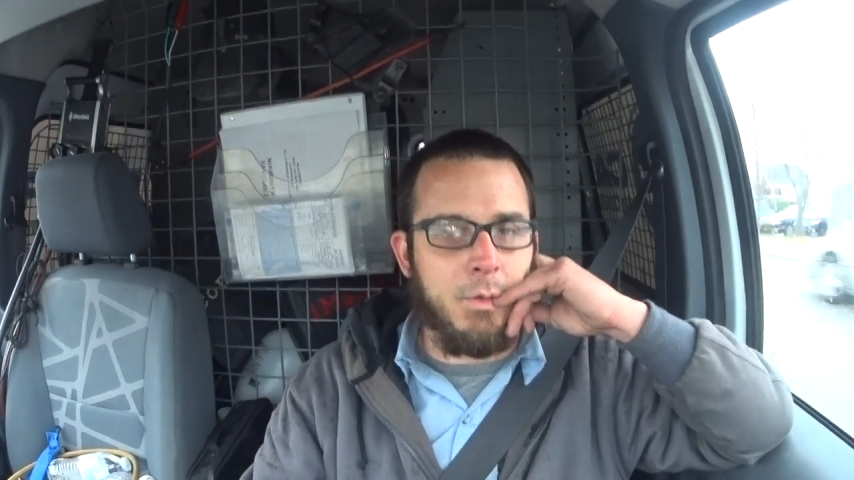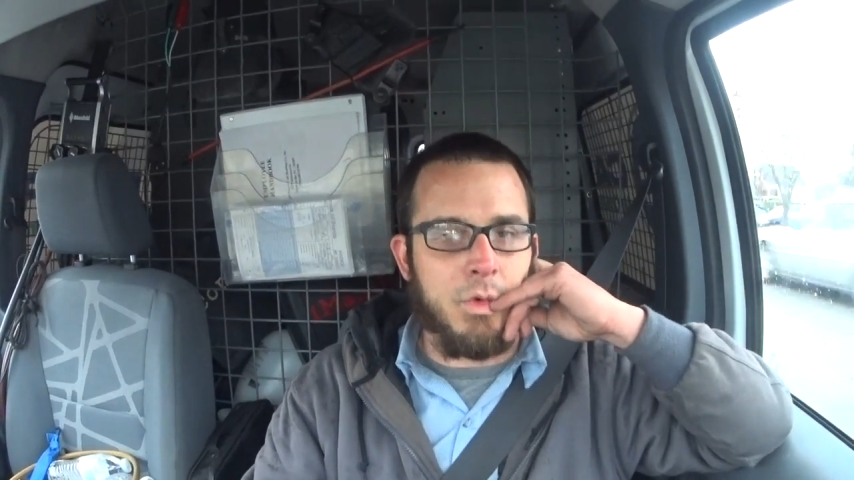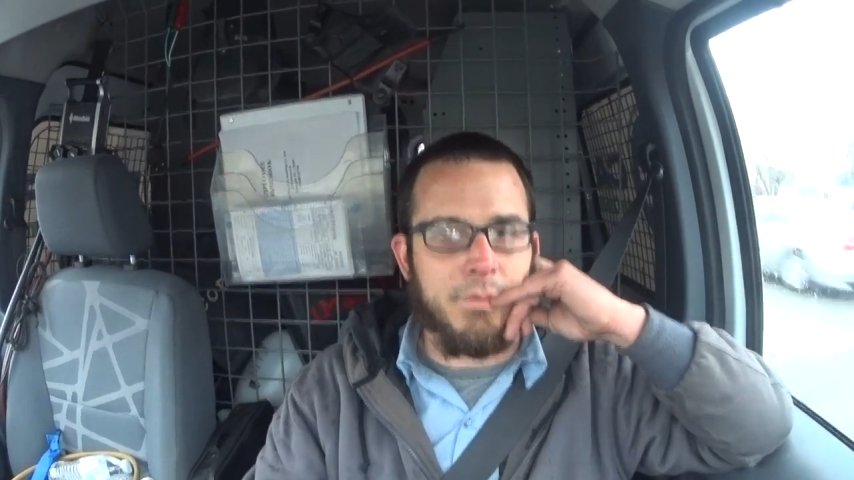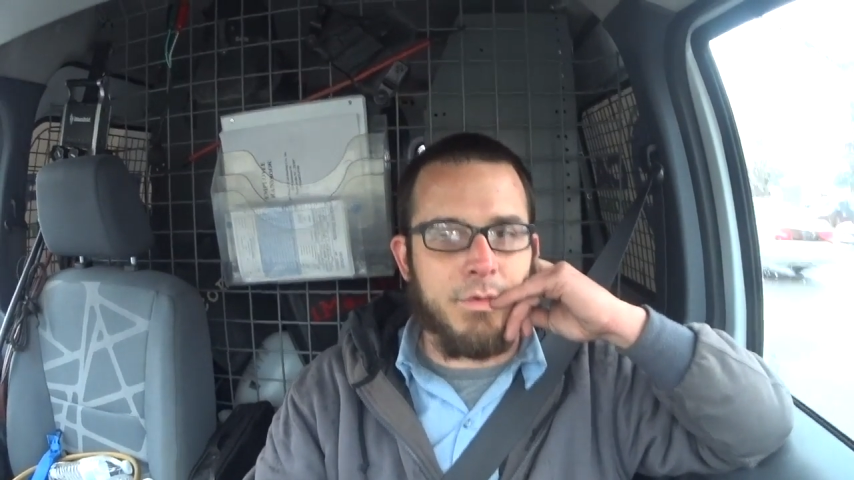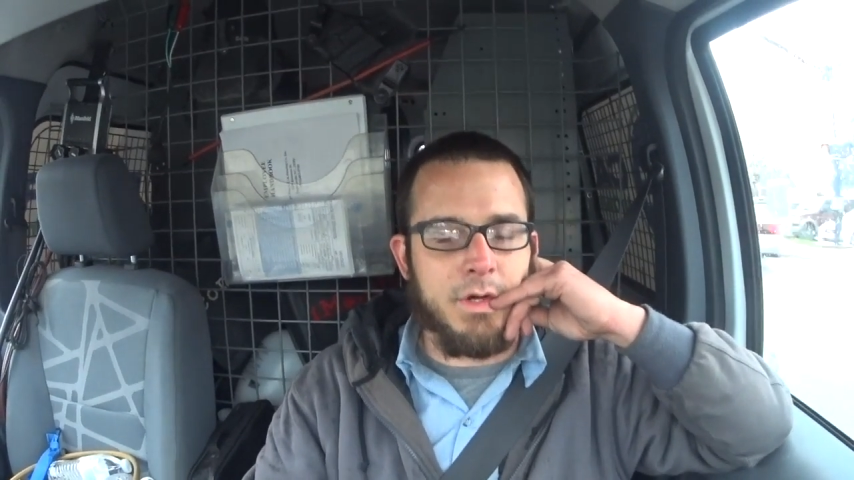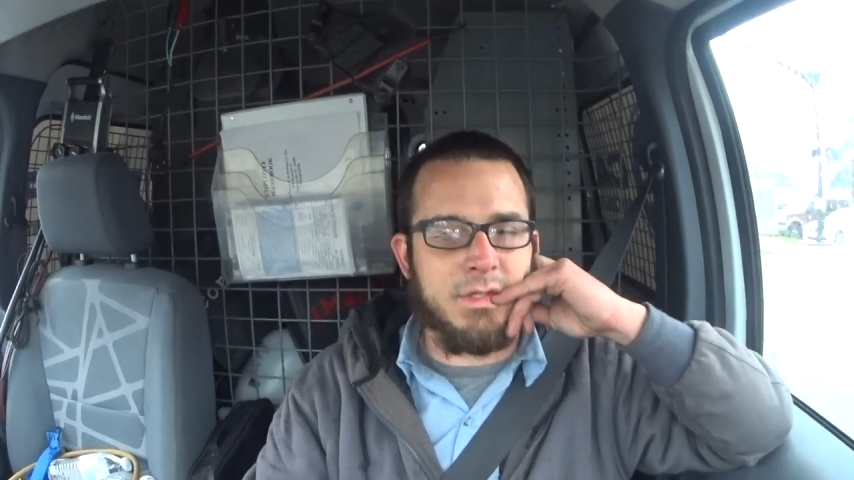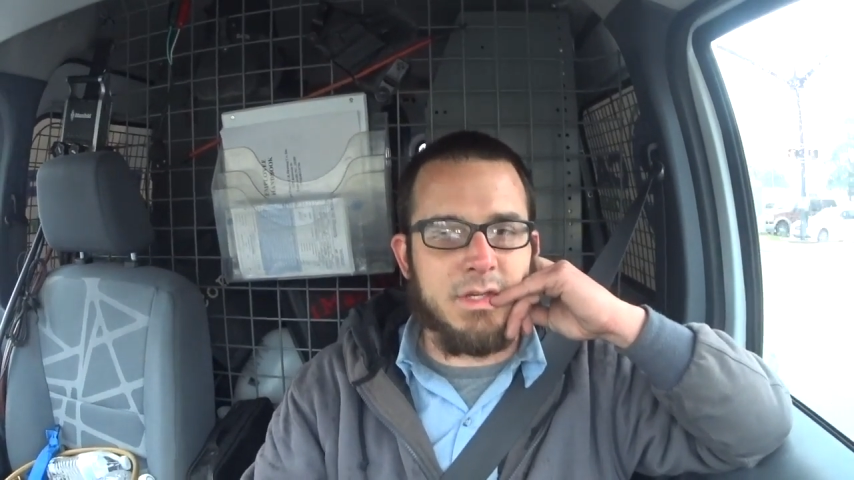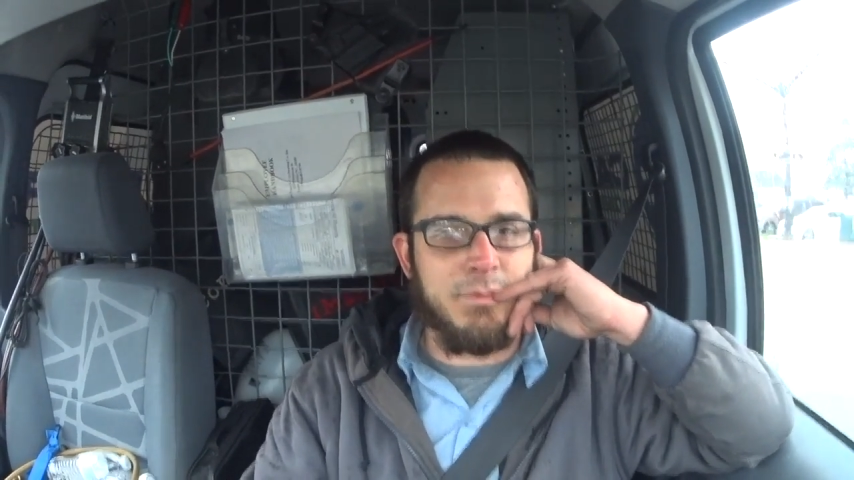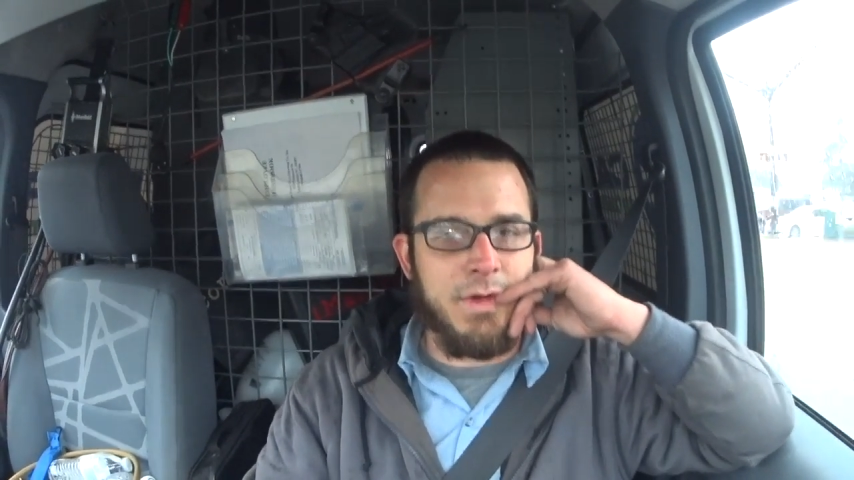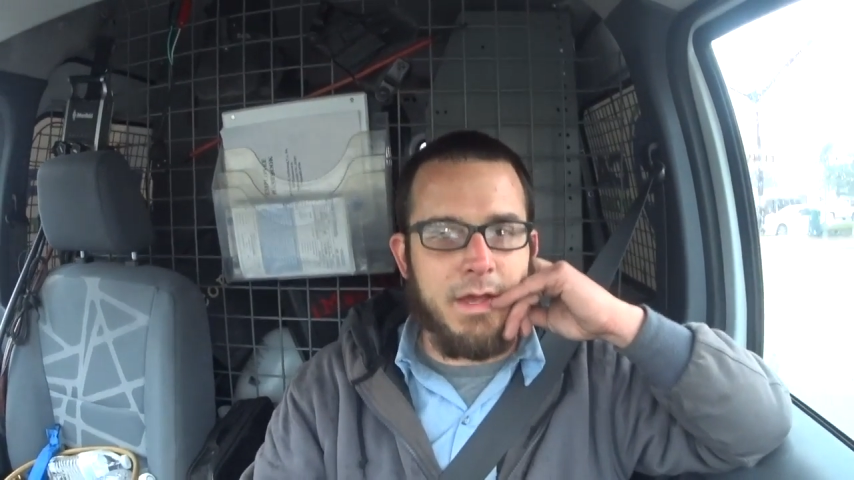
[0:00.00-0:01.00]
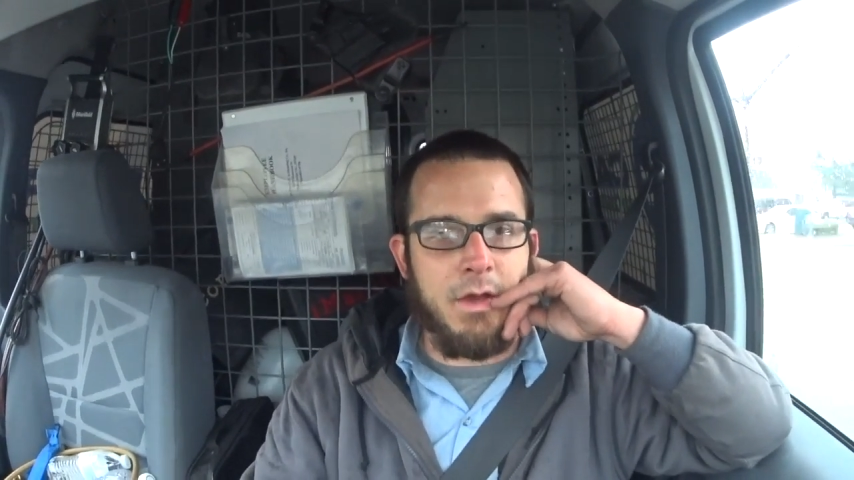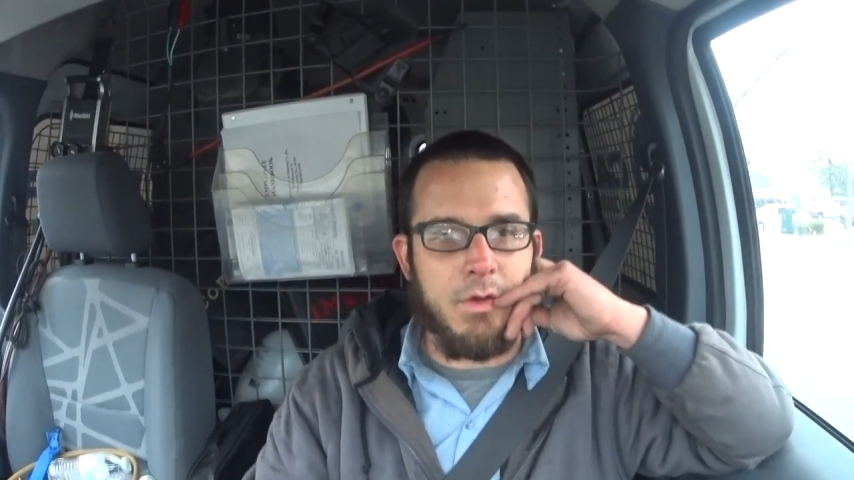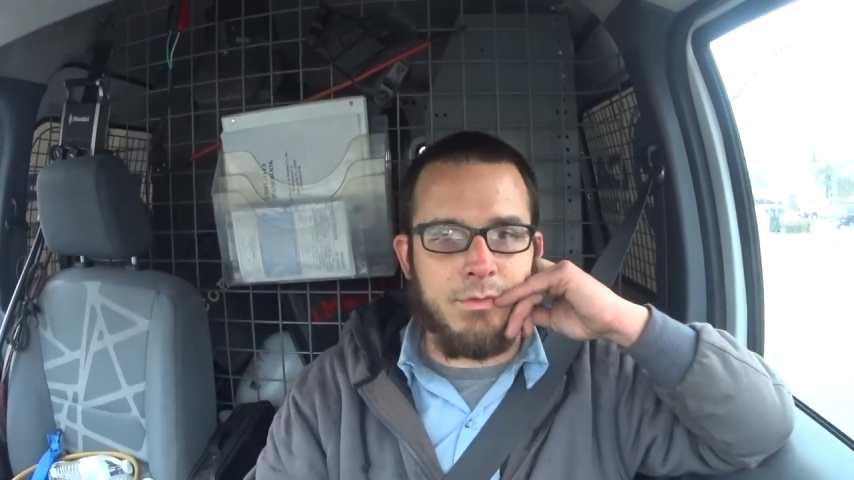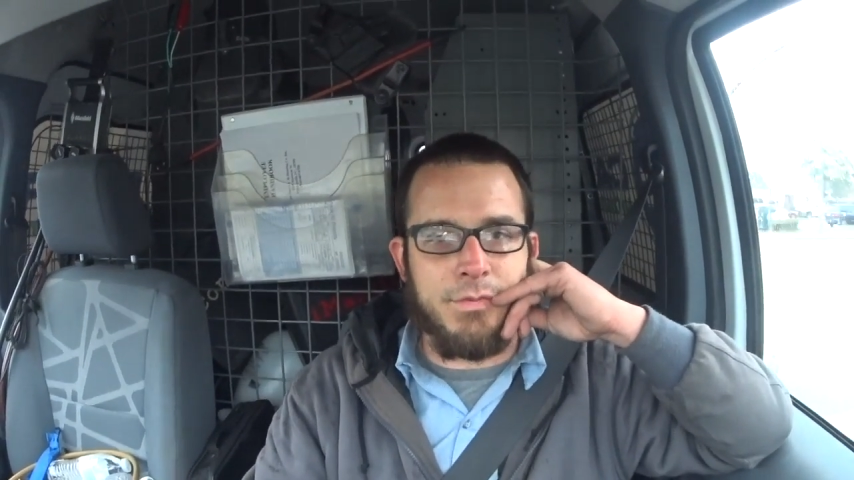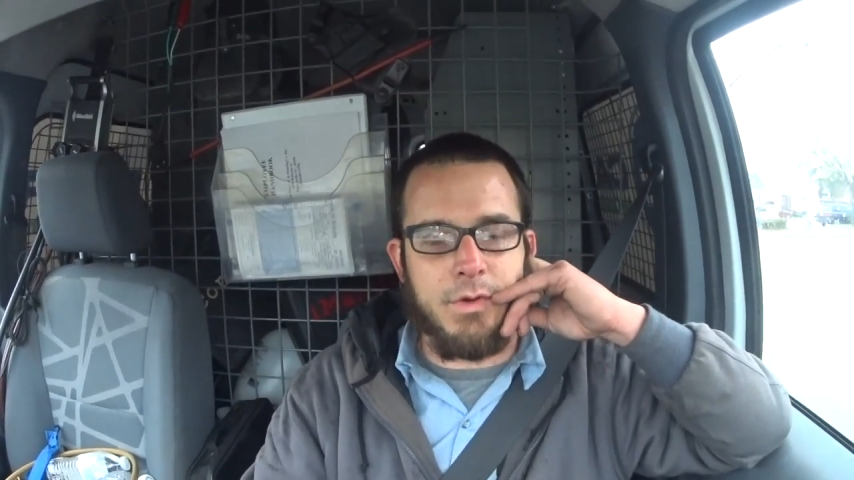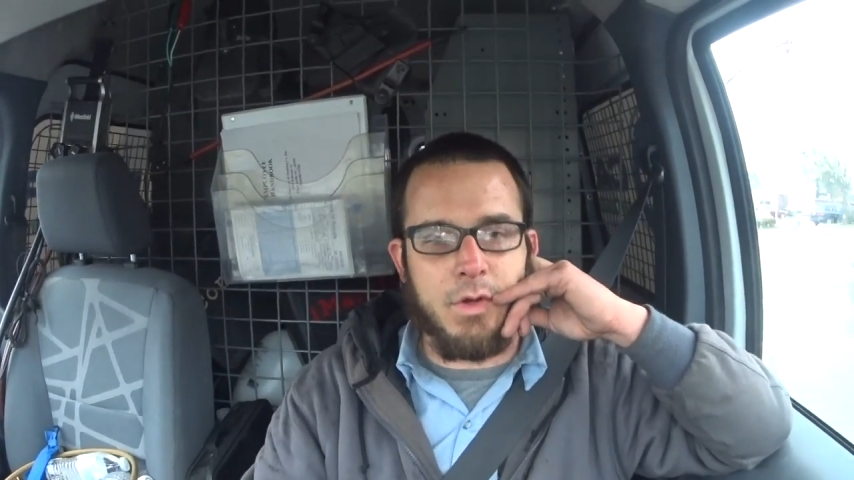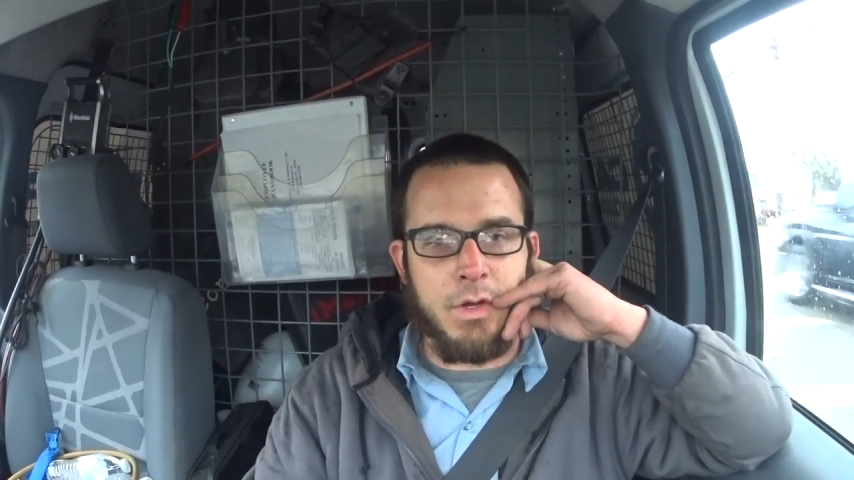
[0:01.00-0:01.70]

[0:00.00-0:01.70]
reversing valve